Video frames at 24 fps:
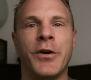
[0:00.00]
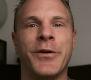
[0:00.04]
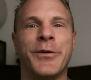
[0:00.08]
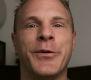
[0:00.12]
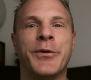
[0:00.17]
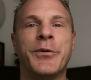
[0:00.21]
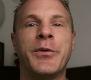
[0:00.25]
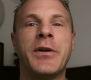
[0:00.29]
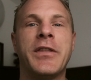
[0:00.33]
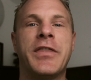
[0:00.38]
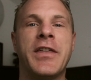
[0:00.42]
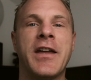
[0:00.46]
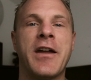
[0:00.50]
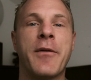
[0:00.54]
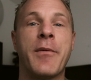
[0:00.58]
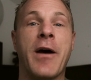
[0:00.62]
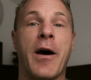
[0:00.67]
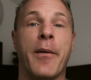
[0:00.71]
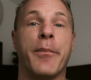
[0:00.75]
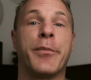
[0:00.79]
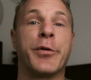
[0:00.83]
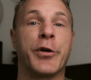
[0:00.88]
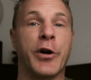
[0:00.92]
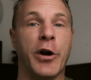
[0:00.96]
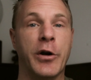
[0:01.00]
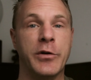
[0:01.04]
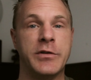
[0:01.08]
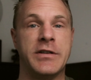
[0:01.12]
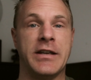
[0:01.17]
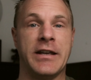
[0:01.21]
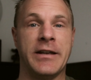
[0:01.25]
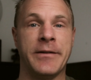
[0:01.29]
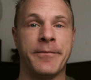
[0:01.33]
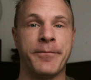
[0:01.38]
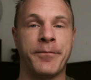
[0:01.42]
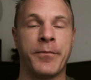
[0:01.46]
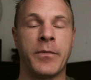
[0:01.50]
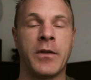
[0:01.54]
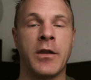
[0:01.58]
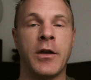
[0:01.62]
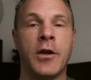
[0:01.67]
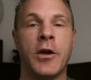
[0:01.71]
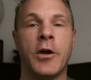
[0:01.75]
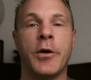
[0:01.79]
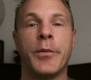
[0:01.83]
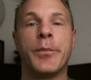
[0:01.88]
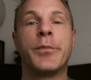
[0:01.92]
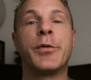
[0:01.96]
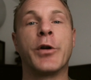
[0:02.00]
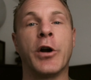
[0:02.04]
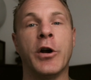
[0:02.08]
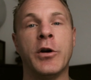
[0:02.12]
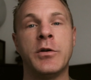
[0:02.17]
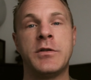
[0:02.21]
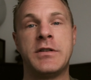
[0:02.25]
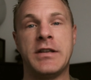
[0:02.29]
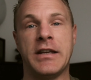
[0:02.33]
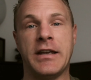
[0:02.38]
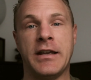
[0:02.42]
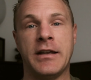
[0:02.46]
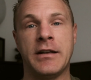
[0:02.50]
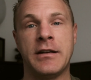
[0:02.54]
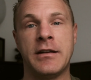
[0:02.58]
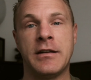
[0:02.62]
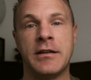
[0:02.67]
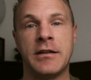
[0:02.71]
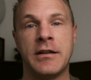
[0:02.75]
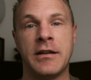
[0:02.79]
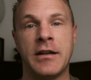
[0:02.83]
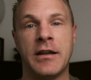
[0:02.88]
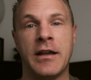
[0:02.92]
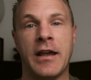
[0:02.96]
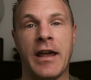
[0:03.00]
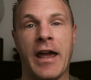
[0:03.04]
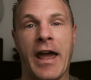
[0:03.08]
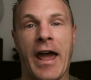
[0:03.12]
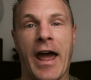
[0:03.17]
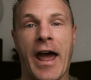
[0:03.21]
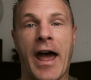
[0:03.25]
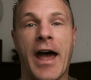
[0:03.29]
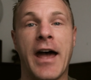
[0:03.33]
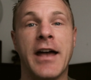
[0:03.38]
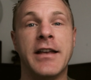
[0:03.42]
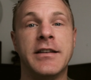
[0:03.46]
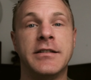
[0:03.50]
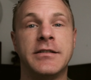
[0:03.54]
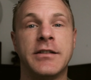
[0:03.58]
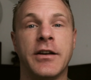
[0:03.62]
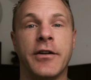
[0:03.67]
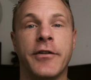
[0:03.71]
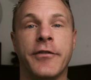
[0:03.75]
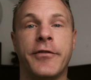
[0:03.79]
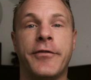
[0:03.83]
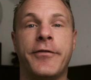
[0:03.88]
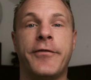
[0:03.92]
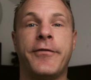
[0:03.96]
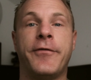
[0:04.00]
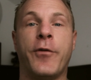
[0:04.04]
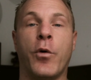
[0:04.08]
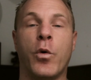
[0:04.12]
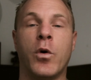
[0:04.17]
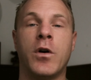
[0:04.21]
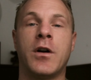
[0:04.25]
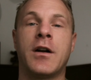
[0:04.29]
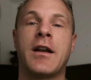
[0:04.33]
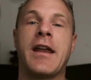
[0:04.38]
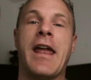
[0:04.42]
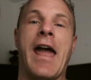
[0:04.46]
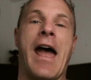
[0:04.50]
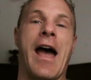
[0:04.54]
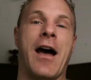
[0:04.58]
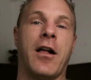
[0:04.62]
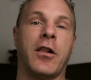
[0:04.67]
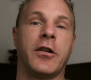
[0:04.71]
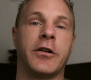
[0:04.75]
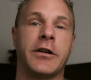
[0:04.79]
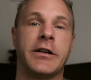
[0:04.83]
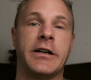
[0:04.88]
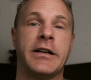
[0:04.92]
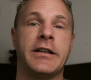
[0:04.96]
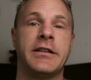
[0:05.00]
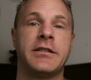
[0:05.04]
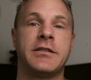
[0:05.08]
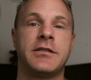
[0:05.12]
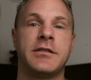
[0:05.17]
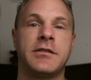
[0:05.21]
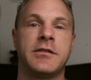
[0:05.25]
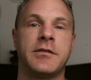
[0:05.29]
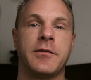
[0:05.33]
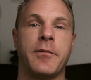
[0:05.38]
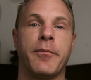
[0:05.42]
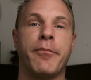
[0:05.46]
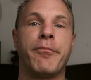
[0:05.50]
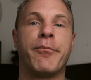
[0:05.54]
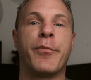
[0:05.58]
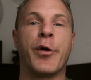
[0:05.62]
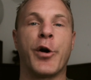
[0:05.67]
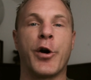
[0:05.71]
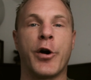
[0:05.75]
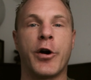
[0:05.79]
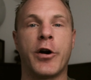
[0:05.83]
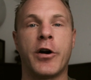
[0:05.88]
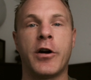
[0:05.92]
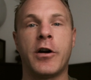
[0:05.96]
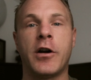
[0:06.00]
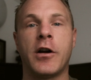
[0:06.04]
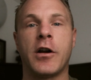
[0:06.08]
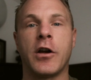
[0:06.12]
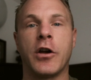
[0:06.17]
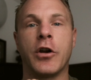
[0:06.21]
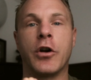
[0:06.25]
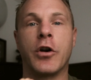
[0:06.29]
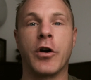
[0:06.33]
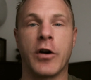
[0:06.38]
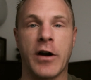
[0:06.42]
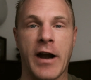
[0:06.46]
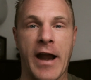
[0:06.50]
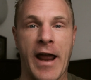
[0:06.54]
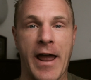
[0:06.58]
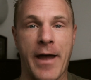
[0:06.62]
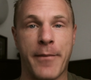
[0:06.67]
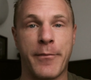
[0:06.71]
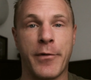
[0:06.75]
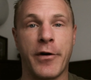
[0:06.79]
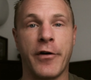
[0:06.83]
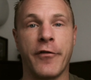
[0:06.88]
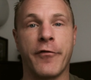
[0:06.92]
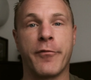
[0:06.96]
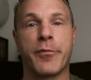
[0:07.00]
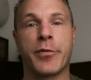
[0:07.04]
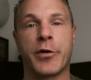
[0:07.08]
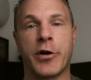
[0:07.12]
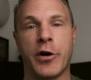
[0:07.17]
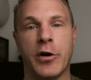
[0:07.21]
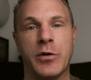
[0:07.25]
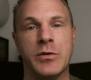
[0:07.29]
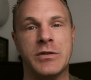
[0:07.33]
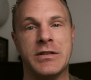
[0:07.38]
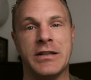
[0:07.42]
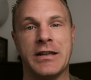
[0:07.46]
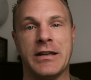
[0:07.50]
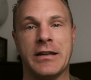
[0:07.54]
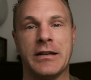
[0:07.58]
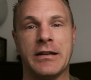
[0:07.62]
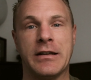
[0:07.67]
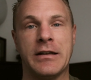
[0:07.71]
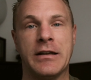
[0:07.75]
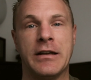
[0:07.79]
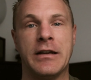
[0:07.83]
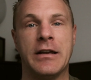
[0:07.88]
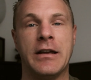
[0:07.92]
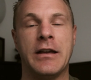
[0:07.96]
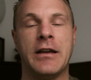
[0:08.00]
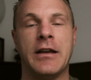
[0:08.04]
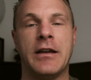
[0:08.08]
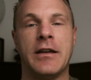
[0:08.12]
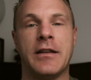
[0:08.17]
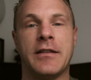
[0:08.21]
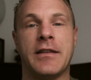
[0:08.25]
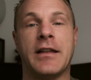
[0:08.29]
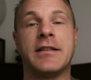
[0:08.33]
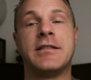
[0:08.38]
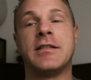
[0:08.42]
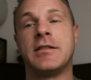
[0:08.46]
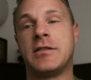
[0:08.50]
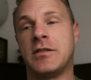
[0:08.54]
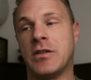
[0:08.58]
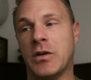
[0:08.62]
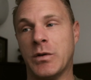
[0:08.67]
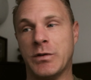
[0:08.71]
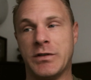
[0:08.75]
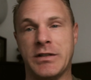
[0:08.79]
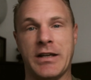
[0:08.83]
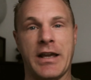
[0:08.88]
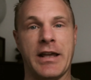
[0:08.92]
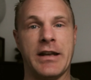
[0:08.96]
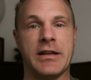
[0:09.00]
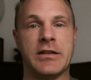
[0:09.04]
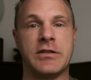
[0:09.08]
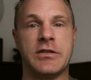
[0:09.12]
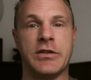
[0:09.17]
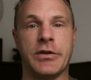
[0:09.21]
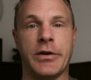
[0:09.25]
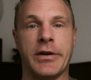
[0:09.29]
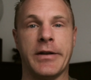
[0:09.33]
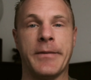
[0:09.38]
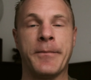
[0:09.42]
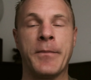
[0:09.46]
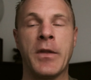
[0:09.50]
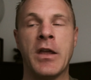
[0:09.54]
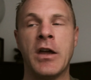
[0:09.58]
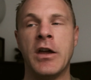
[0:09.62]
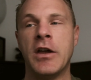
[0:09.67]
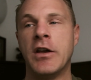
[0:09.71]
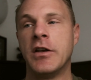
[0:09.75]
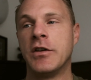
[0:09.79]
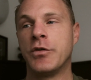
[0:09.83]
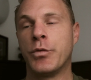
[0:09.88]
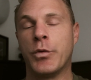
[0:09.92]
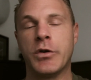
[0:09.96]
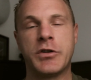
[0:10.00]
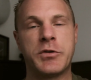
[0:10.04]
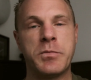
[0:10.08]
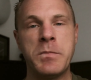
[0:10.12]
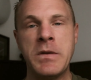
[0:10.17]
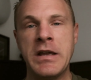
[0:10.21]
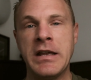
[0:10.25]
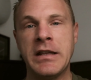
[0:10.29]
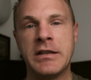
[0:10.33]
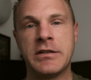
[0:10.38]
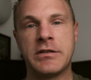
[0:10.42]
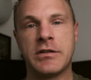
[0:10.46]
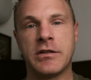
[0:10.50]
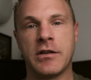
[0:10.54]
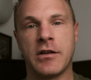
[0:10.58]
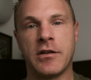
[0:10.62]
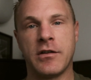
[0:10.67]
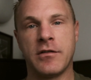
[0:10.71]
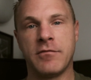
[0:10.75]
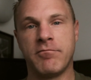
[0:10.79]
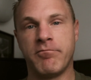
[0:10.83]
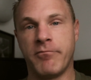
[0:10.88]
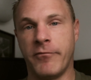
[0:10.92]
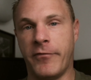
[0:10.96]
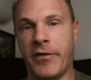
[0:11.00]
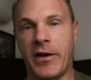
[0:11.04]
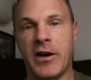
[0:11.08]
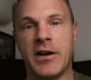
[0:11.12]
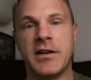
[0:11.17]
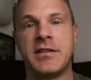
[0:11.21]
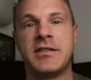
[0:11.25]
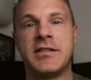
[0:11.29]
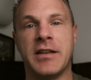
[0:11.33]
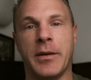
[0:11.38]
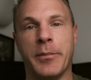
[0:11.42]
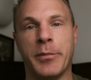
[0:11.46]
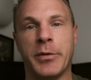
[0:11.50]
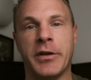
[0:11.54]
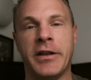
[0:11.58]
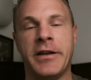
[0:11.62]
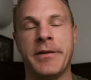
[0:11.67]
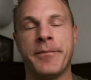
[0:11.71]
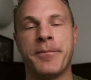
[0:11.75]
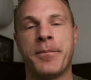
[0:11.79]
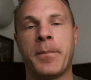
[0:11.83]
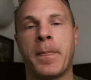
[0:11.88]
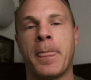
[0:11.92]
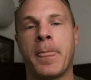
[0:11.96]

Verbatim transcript: When we think about protein, protein has four calories per gram of protein that's associated to it, which means very simply,